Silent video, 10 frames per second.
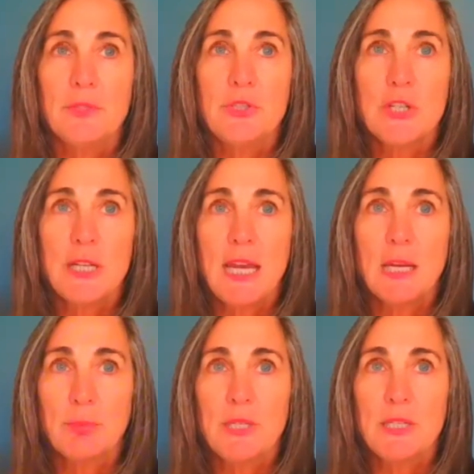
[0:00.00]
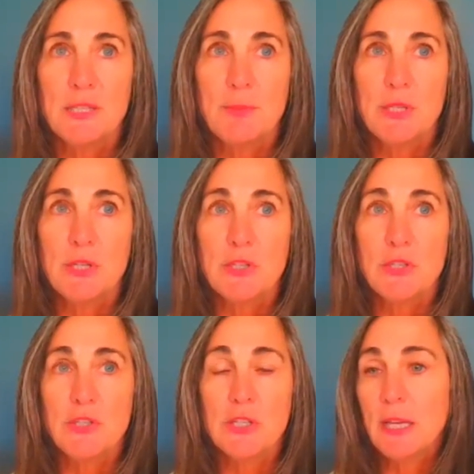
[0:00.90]
genetic
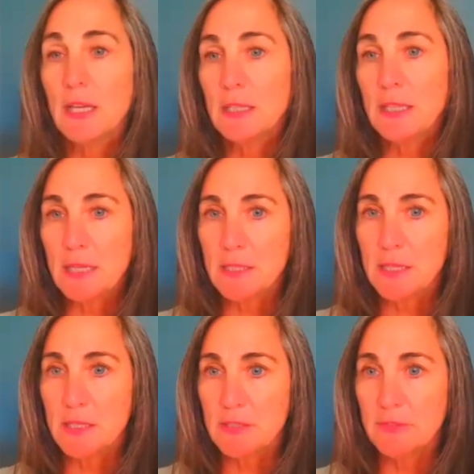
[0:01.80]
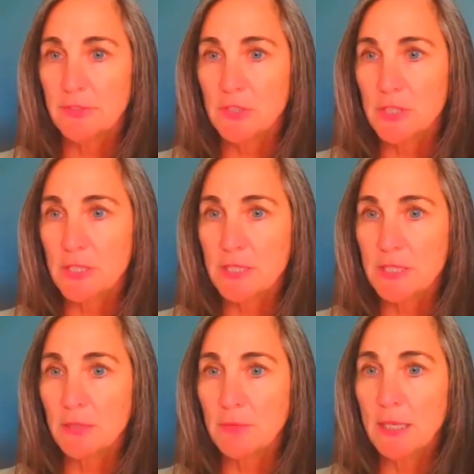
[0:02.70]
predispositions to like a lactase
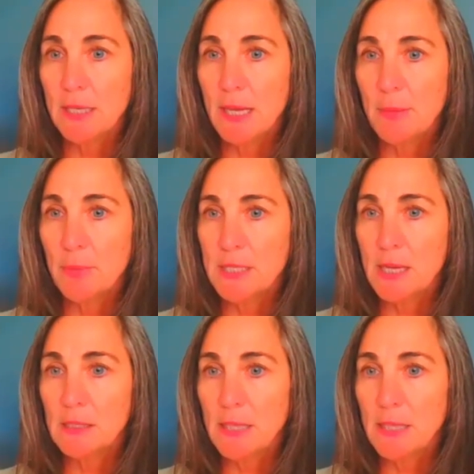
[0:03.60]
deficiency, right? Can't break down